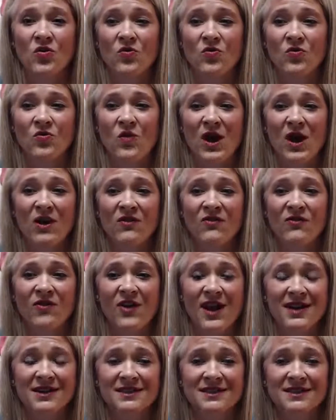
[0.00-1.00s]
Well,
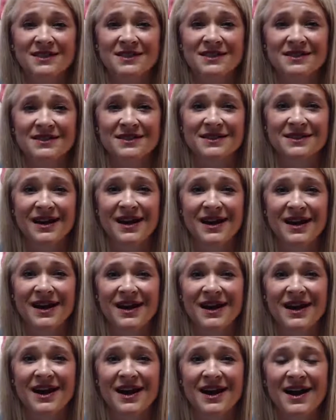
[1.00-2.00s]
friends,
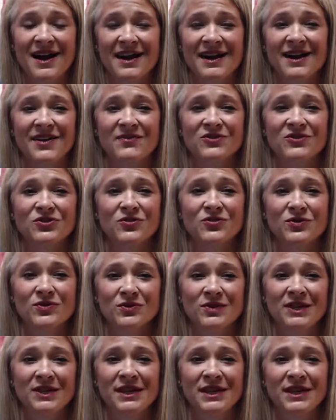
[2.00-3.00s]
I have
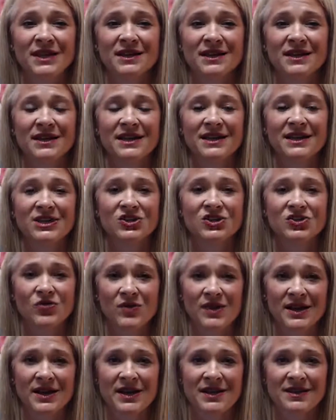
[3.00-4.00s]
truly
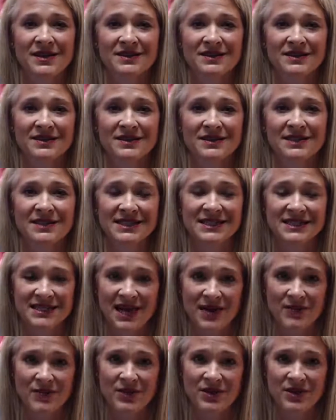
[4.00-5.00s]
enjoyed this
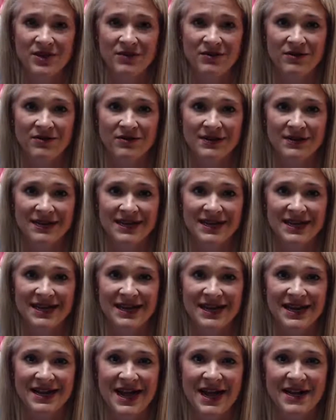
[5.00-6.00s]
time with you.
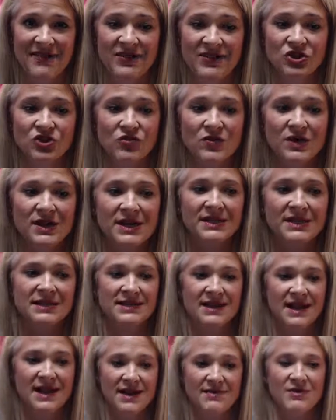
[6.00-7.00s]
I've enjoyed this
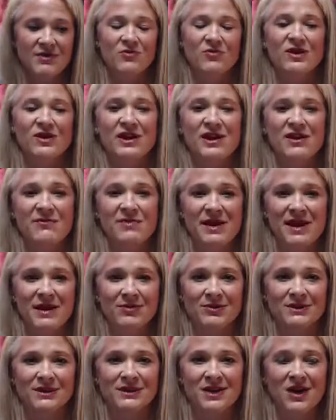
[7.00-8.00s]
time that we have been
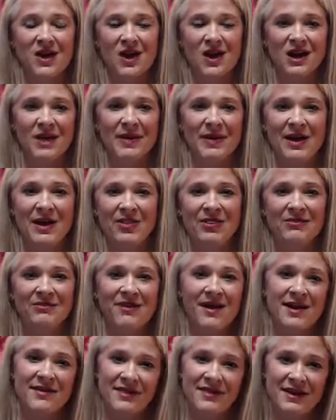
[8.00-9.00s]
able to talk about
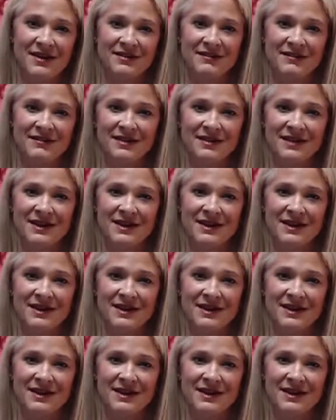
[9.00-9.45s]
thriving.